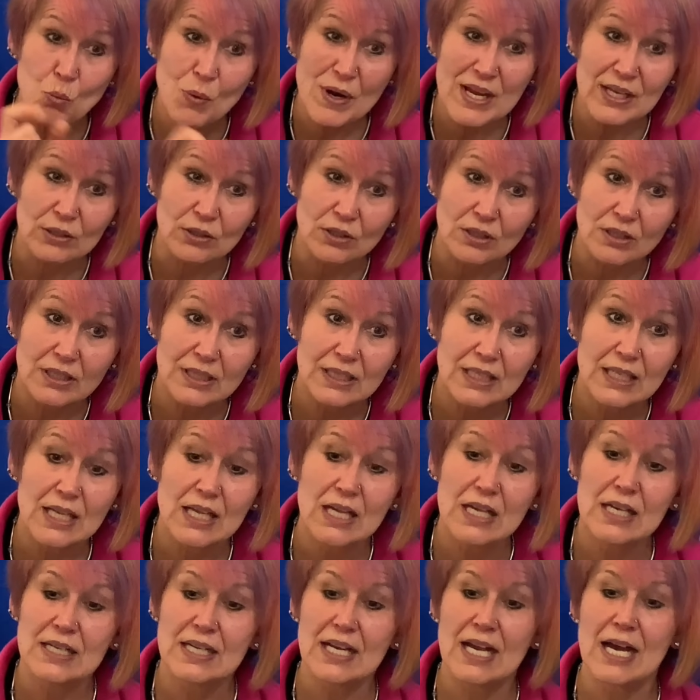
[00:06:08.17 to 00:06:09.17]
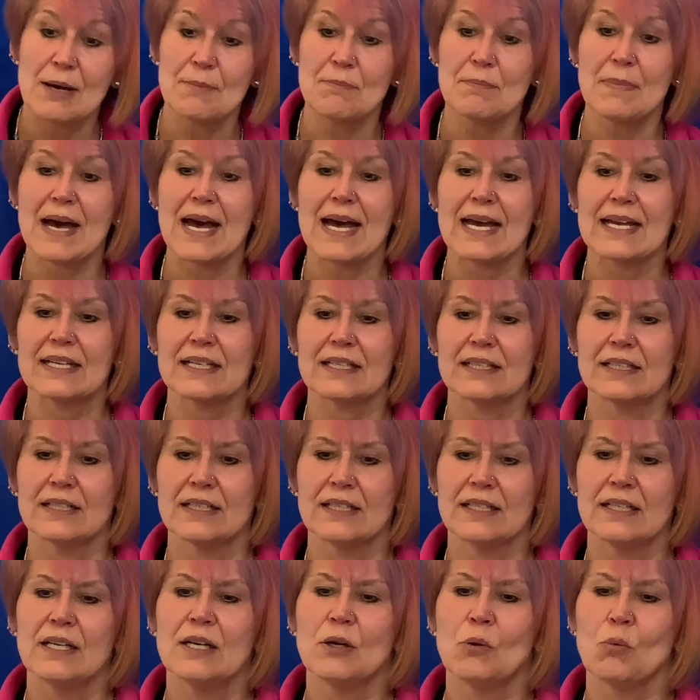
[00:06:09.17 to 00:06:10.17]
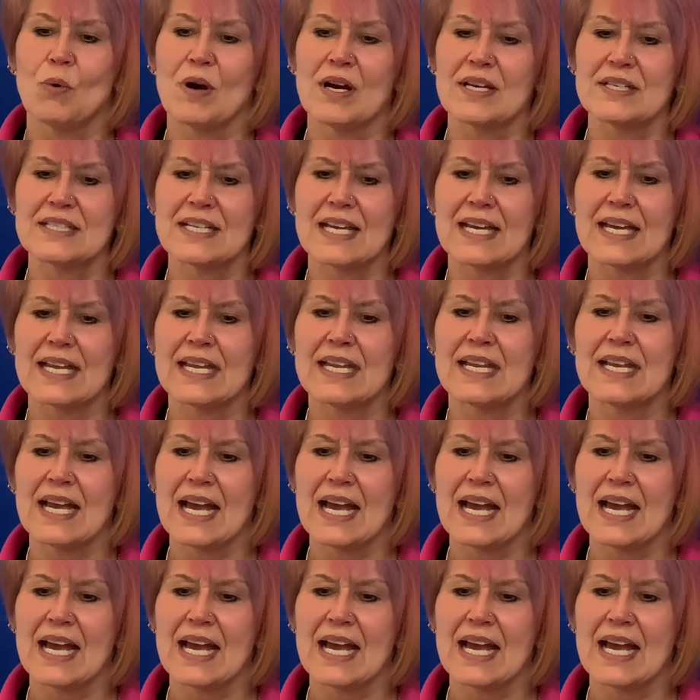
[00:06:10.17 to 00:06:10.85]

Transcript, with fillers: will come back one day,